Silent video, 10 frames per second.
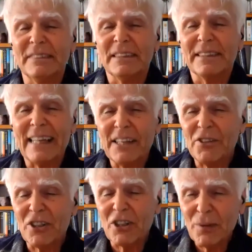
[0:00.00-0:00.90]

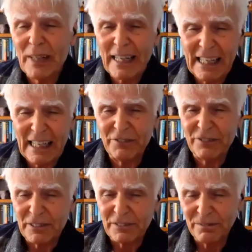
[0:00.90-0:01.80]
that you have
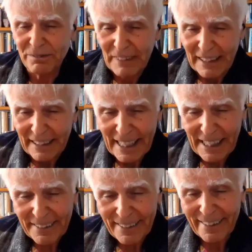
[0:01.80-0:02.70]

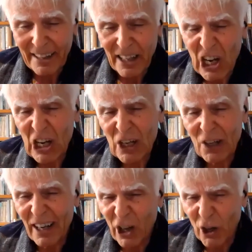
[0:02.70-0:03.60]
let
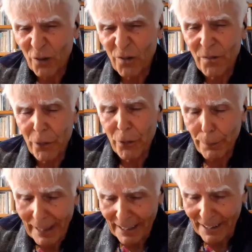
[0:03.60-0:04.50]
go of the
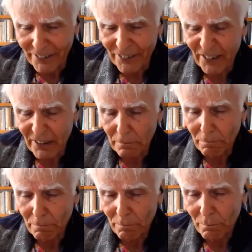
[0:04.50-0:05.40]
past.
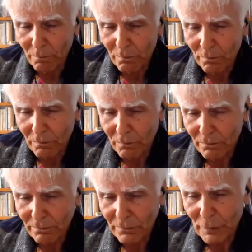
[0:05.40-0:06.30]

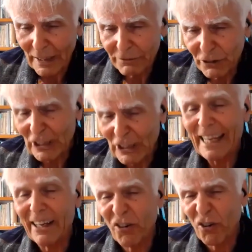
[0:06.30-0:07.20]
You have
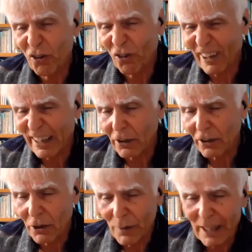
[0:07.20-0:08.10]
changed it.
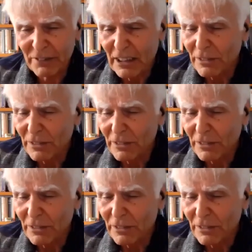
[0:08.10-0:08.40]
You have